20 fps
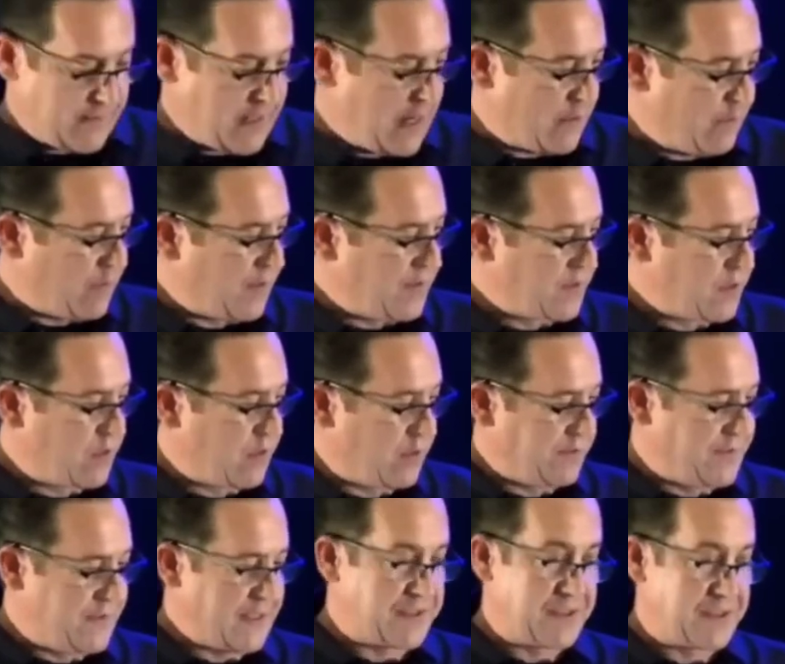at what is
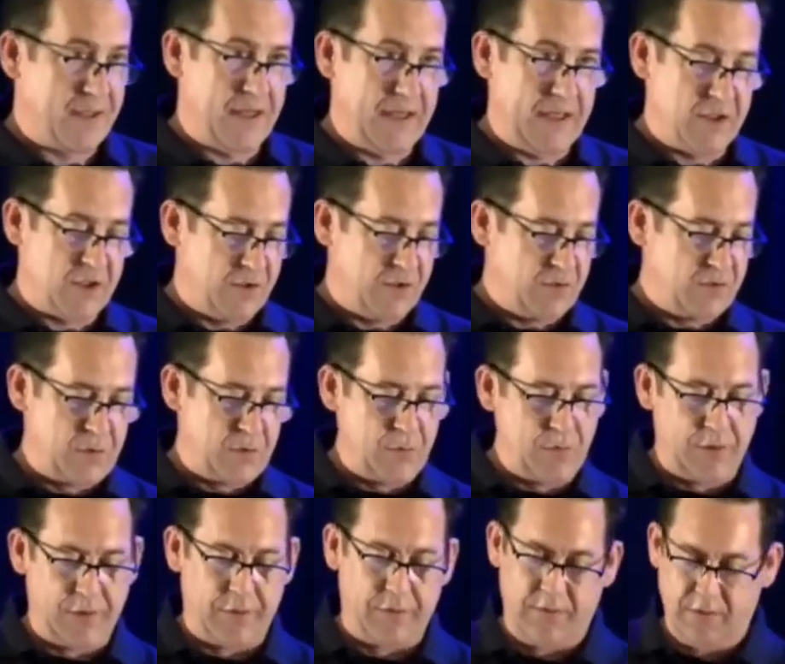called Destination
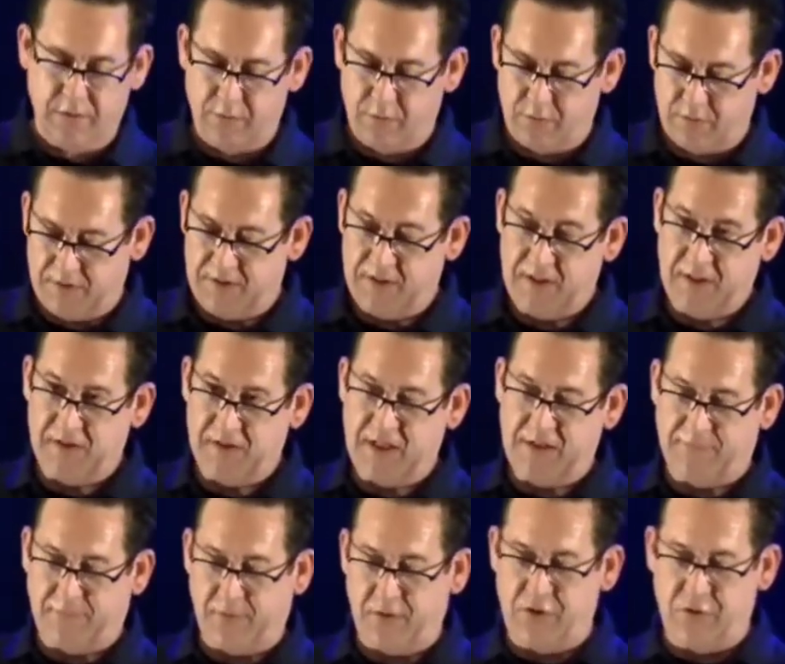Zulu, or
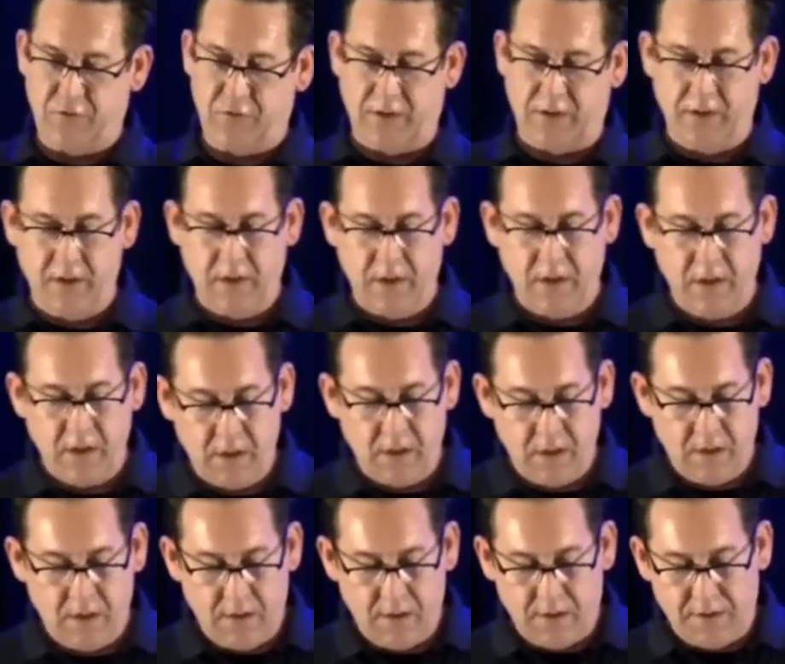DZ for short.
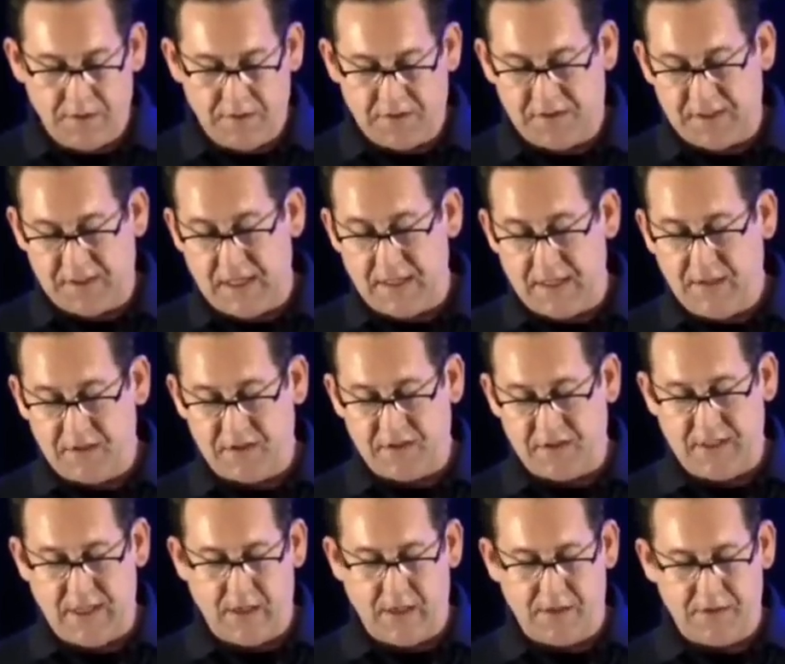Descending the
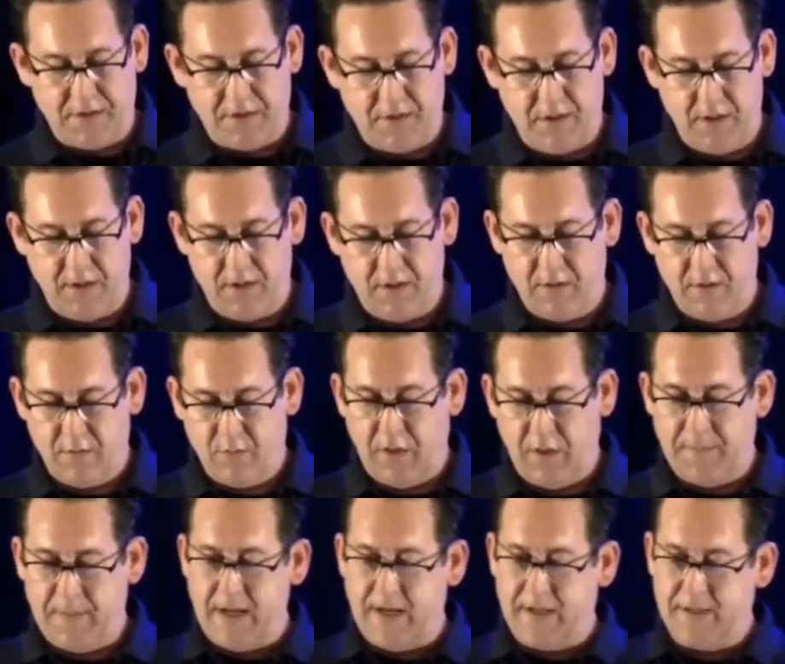stairs,
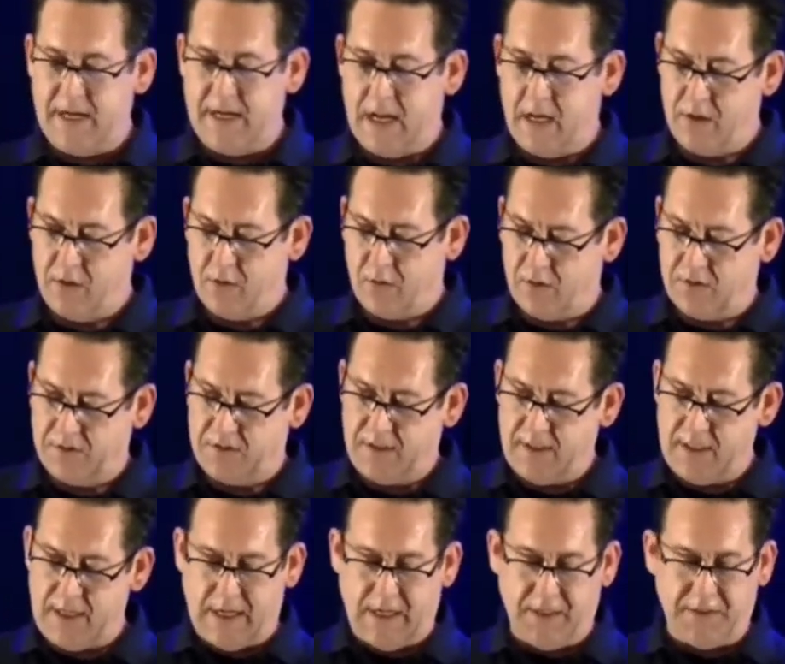we made it down onto
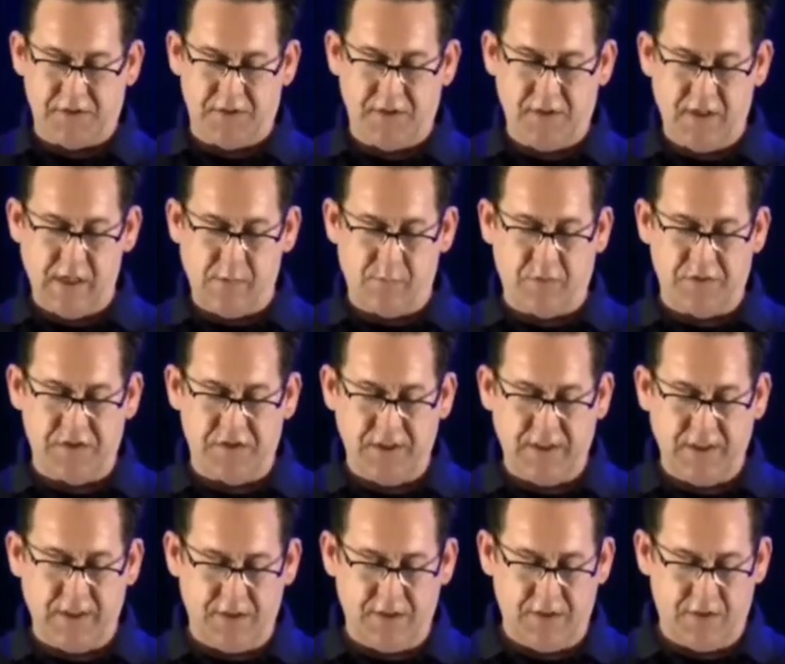the ice and
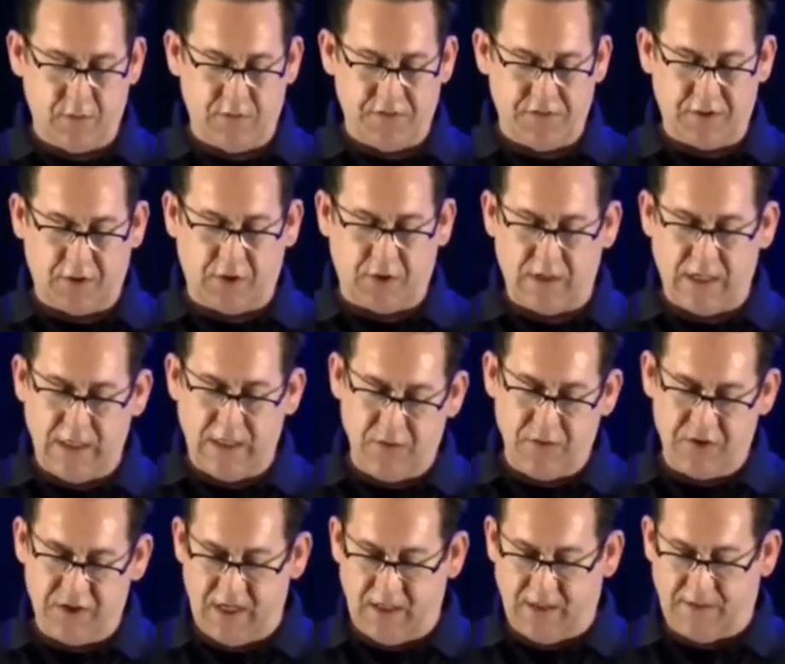proceeded towards the
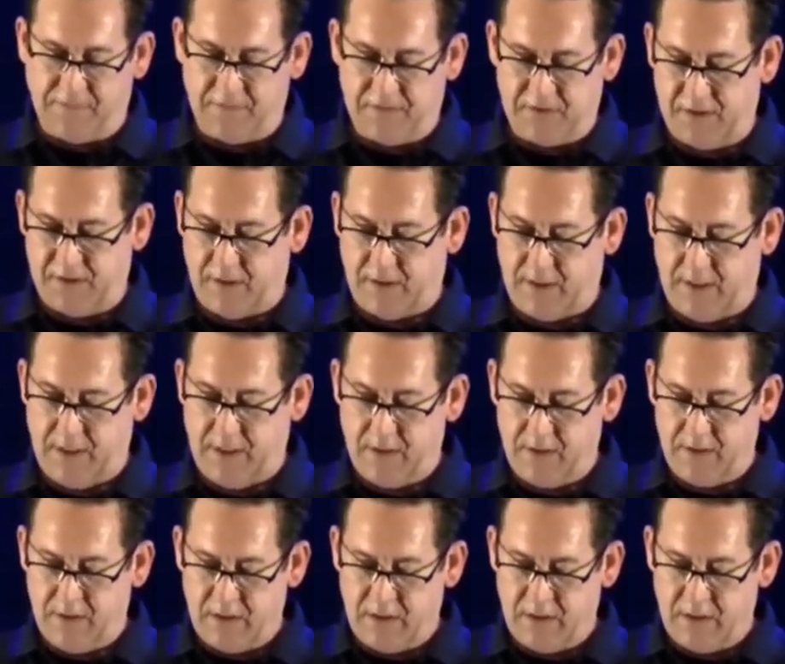cryogenic facility.